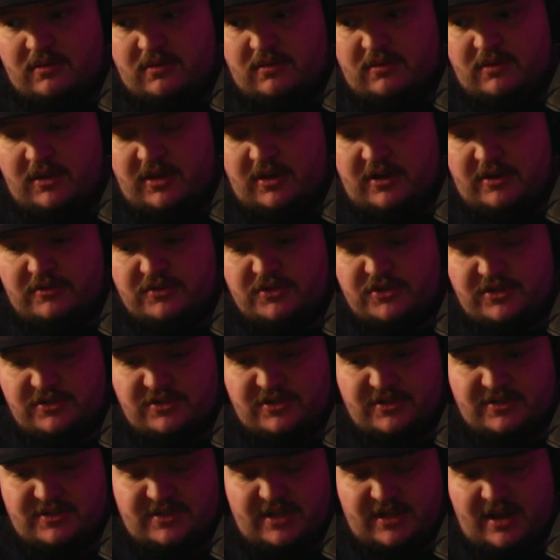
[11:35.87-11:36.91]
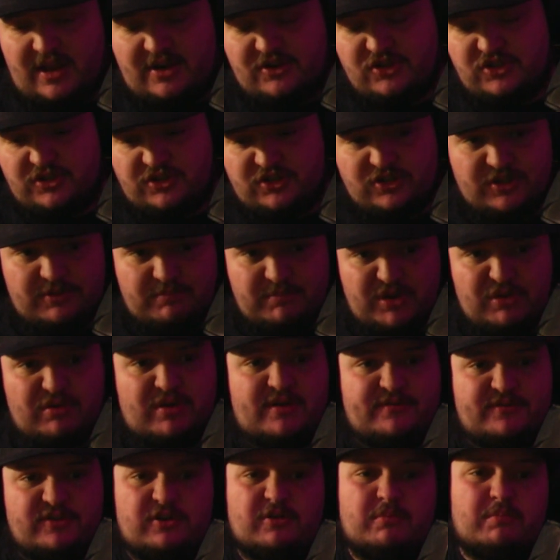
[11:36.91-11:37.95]
you know, she's just like, "I should ship you
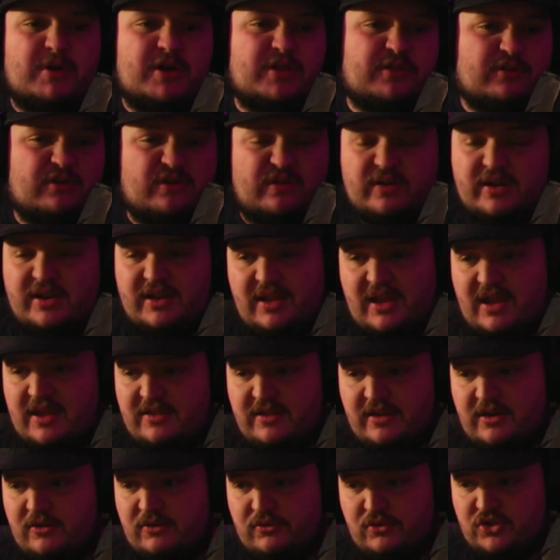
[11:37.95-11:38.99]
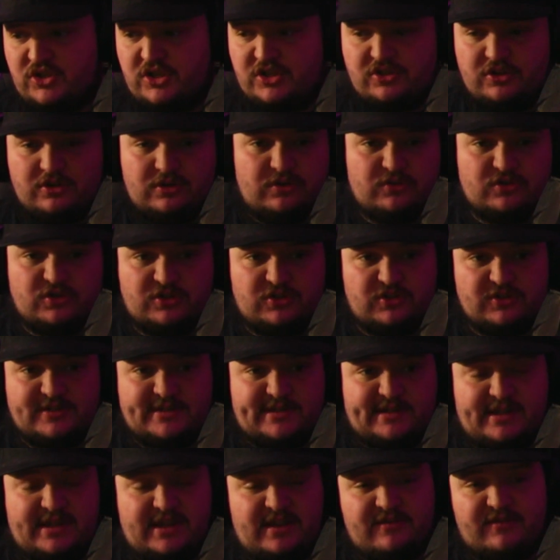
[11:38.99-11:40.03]
off to your mother, Aunt Kathy and Uncle Jason. You should just
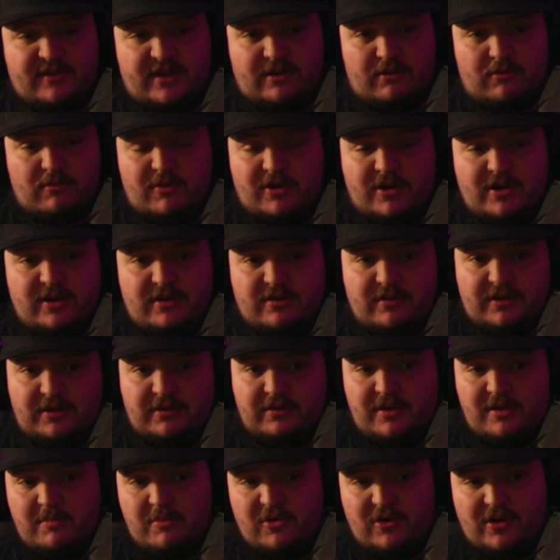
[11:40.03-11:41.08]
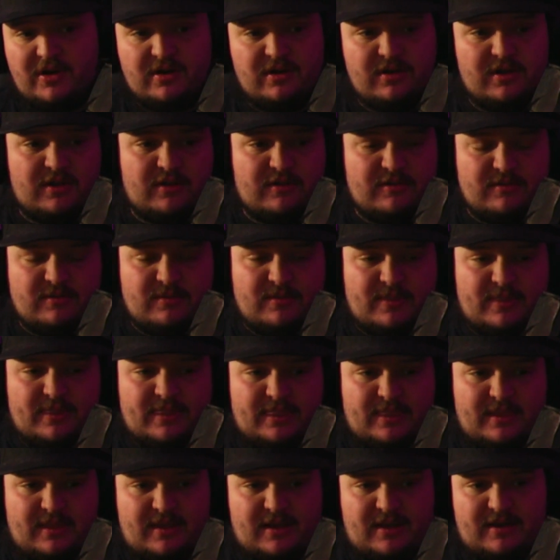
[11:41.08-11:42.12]
leave. I don't want you here anymore."
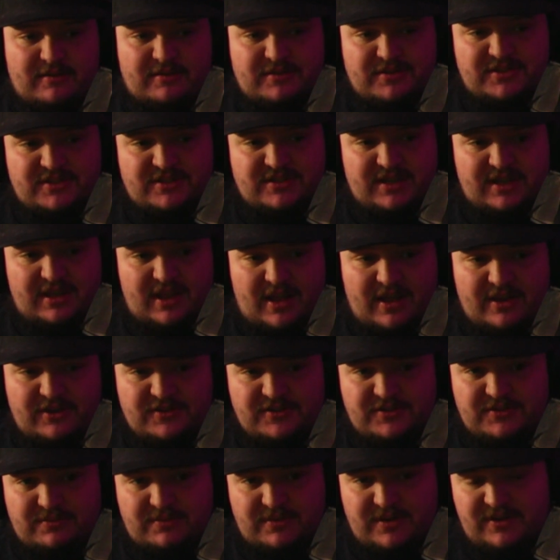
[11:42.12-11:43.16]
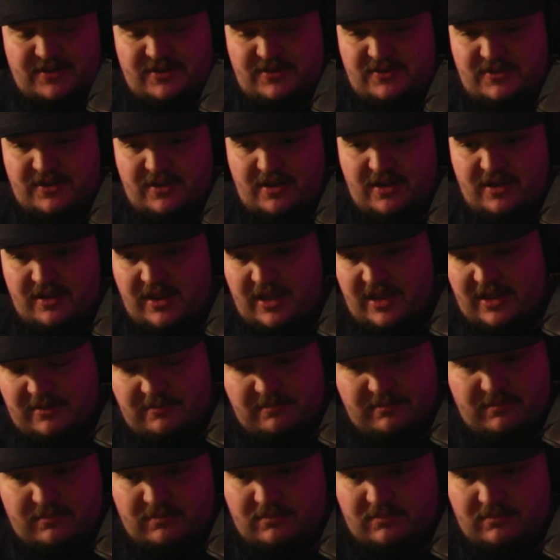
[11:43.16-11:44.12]
I was just like, I just wanted to talk. And,